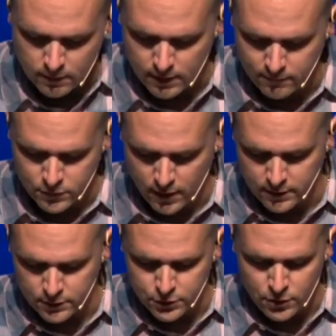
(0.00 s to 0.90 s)
even
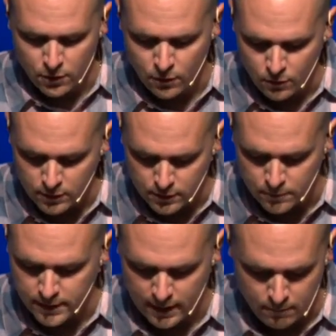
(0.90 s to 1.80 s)
trying to show a little
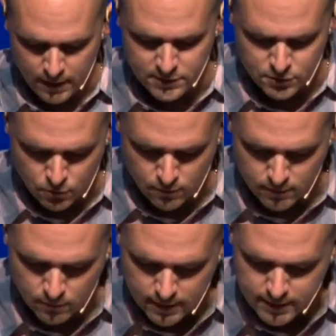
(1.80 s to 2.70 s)
bit how my story
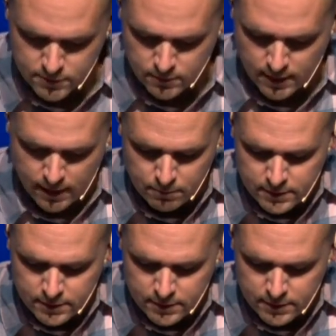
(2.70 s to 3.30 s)
relates with that.